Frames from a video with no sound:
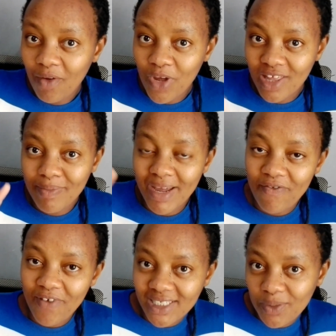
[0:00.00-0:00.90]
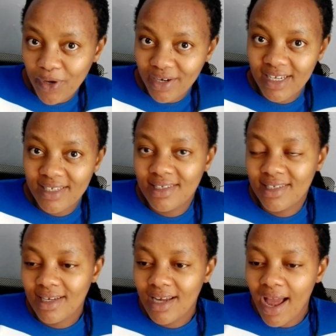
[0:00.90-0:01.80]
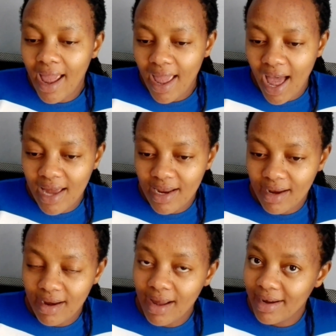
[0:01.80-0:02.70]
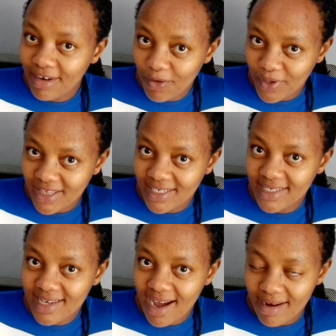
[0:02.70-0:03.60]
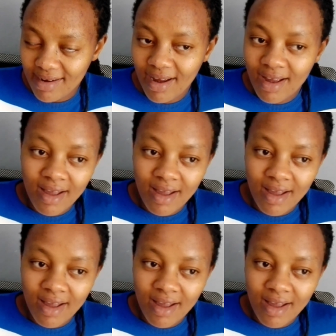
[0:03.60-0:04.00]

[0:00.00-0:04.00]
with my first pregnancy I had an error with the scan.